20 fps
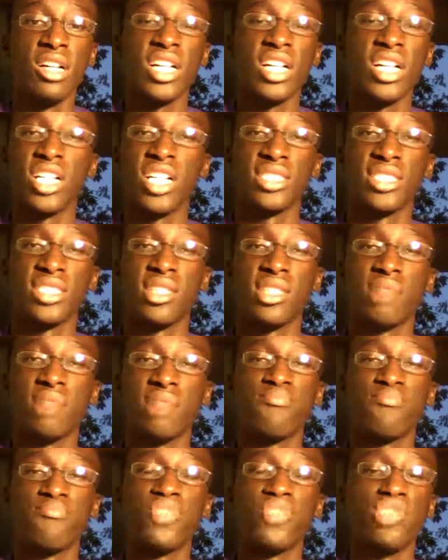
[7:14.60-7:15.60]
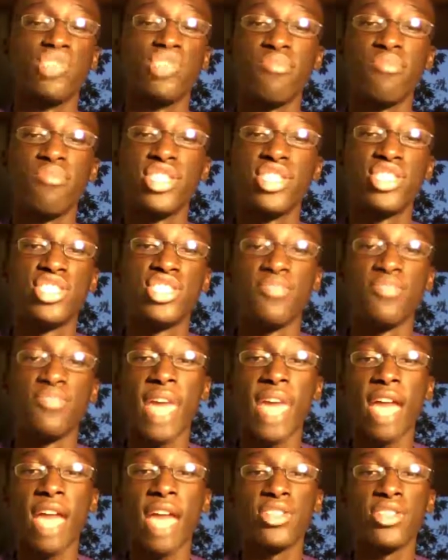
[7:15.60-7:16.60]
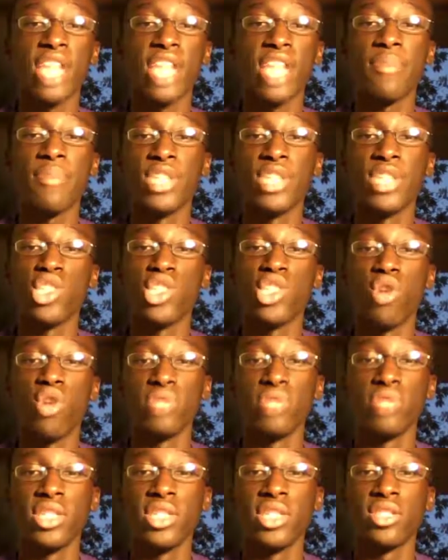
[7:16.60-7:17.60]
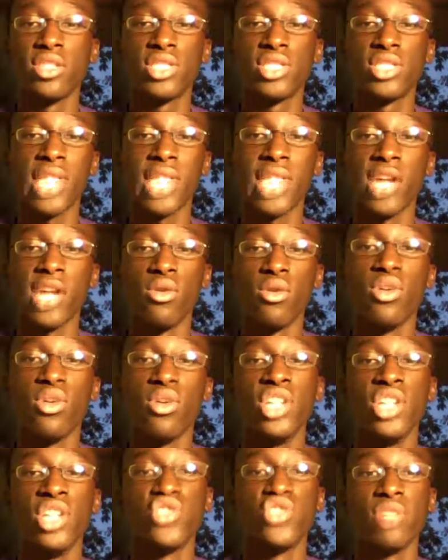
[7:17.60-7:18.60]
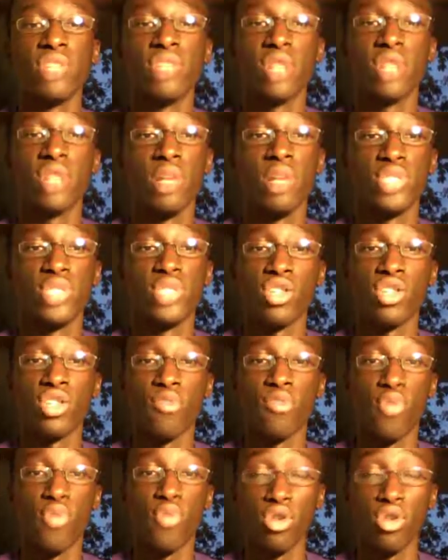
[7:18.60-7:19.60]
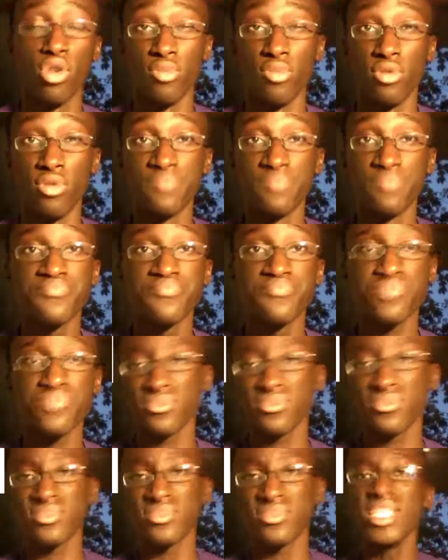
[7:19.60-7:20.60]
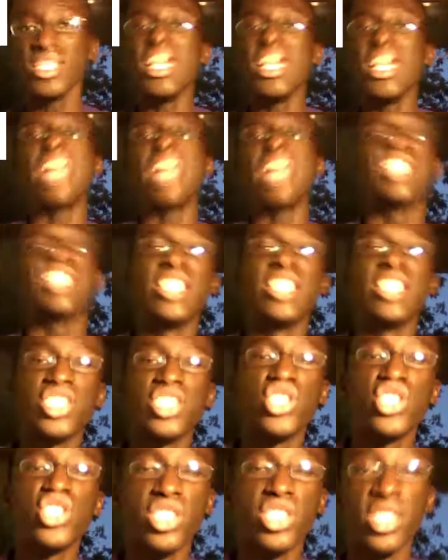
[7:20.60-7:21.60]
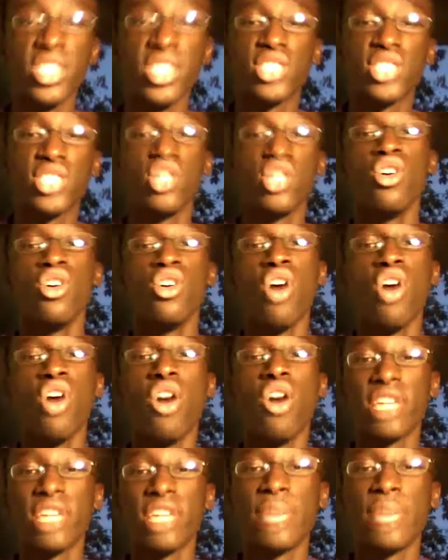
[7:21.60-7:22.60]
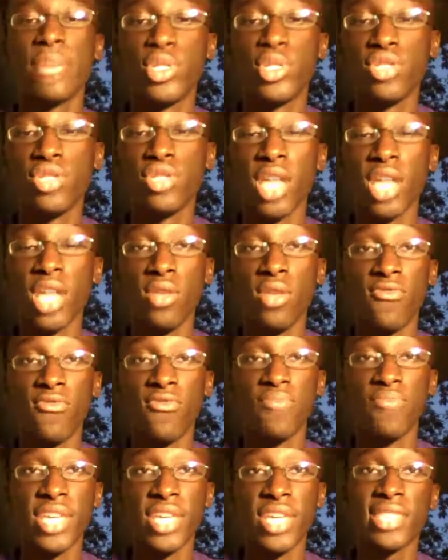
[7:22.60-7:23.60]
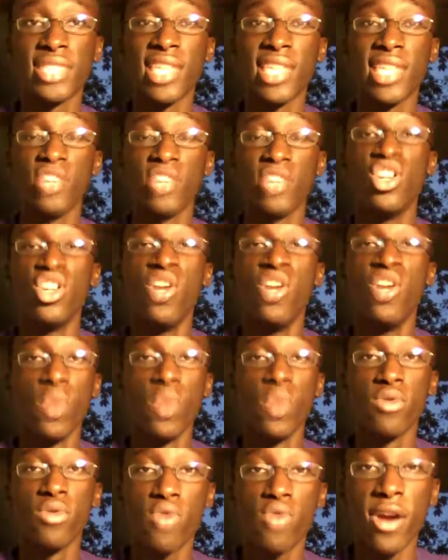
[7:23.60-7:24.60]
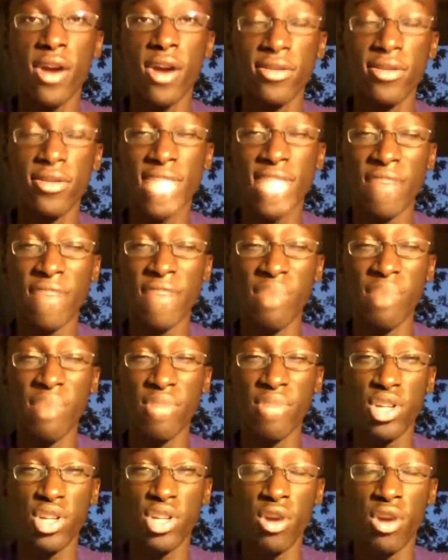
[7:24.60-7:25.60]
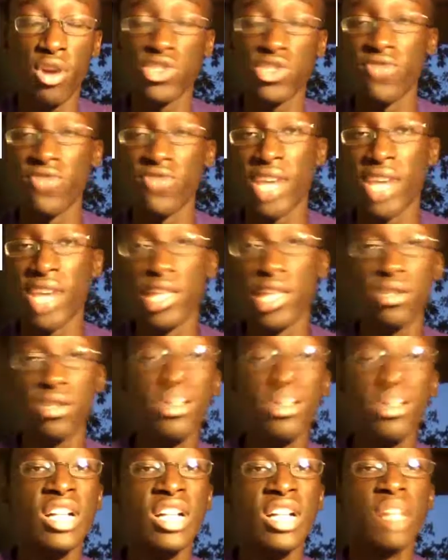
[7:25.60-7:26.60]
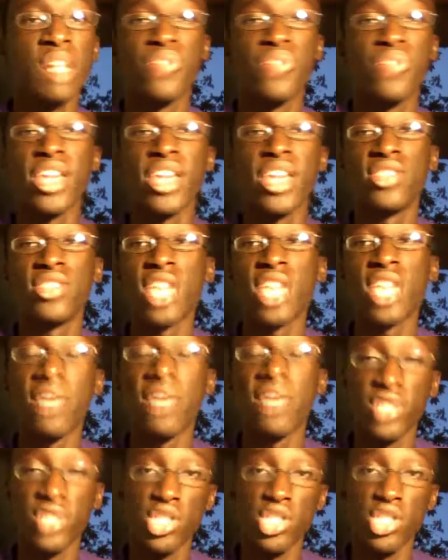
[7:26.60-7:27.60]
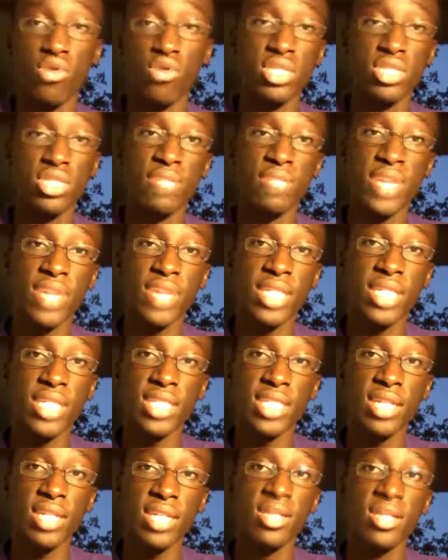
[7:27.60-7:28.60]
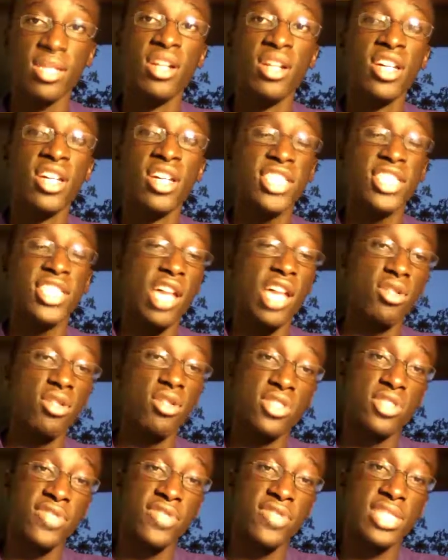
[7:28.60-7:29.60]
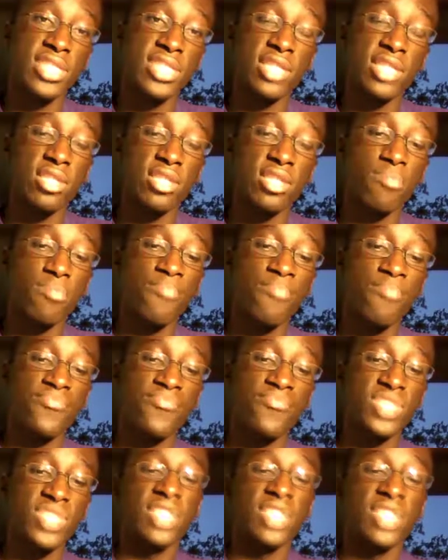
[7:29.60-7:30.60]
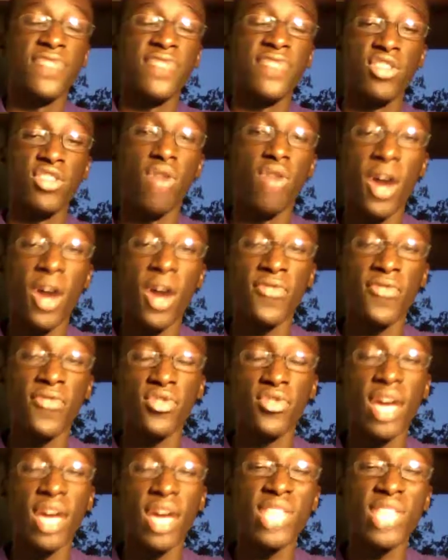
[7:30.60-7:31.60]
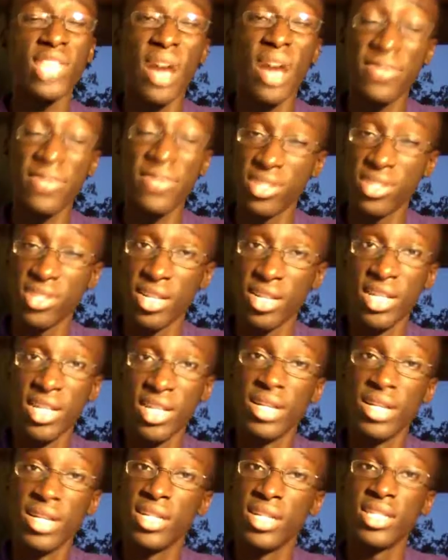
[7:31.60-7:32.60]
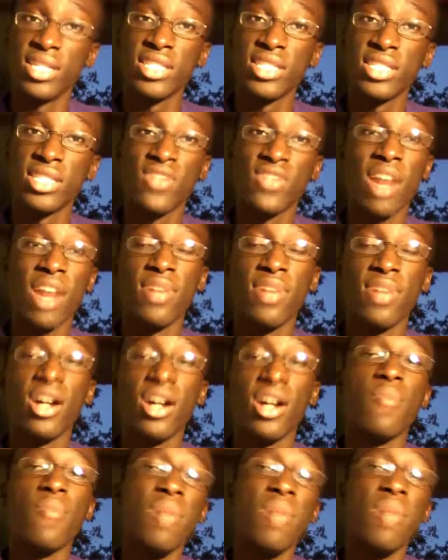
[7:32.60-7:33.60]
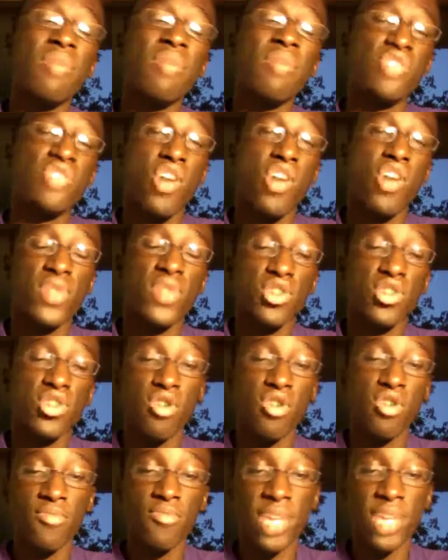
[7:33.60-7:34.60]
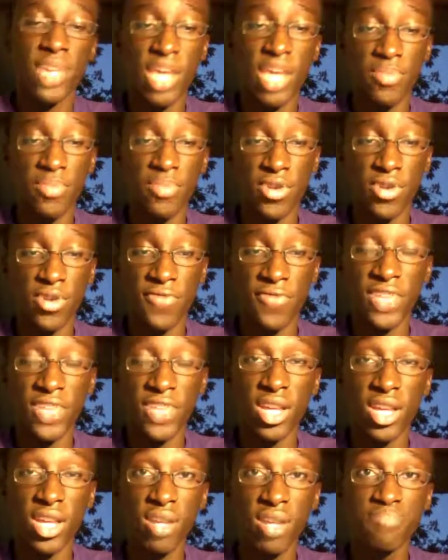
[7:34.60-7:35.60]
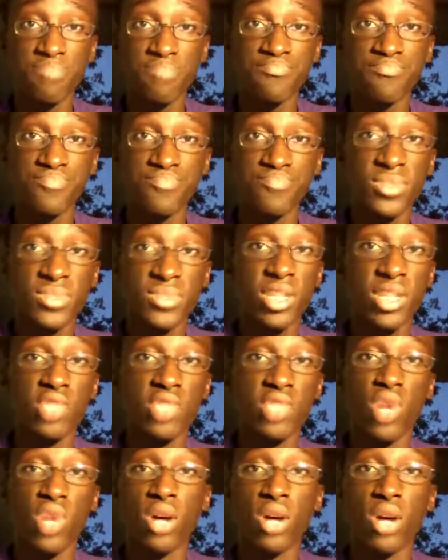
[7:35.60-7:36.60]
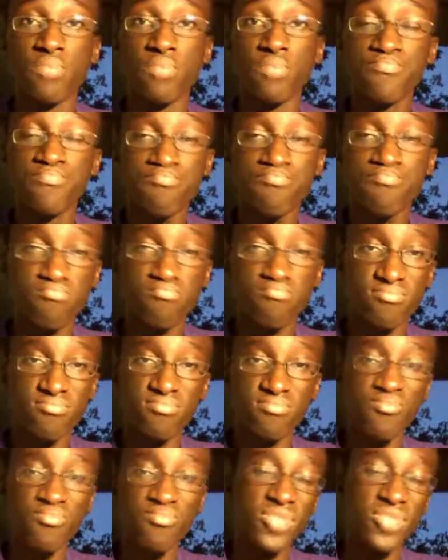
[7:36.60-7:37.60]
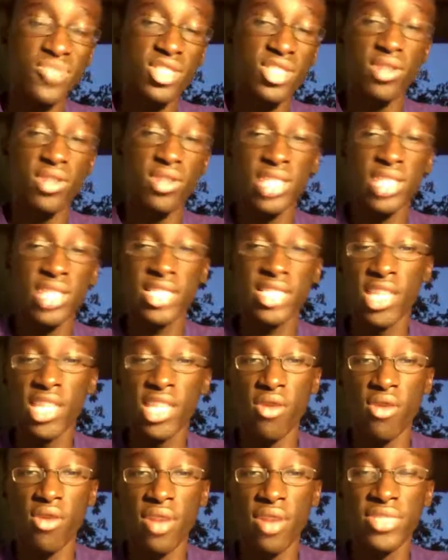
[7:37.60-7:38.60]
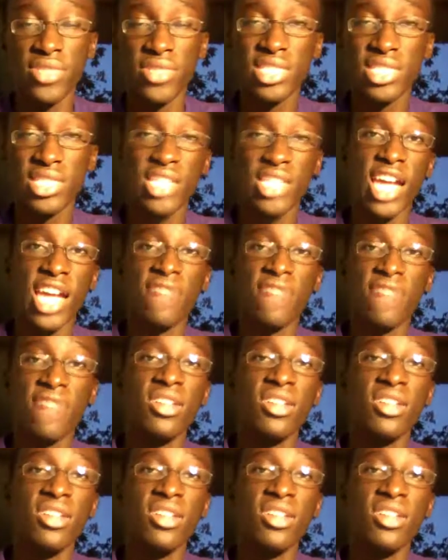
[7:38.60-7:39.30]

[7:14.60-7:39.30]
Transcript: some presumably Japanese only title Dream Club Zero Portable. And in addition to this, all games that you download from PSN will require you to have memory cards. So if you guys are planning to heavily use the PSN download service that the Vita will offer, you guys will have to grab a memory card when you go to pick up your Vita as well. So as I said already, this is kind of,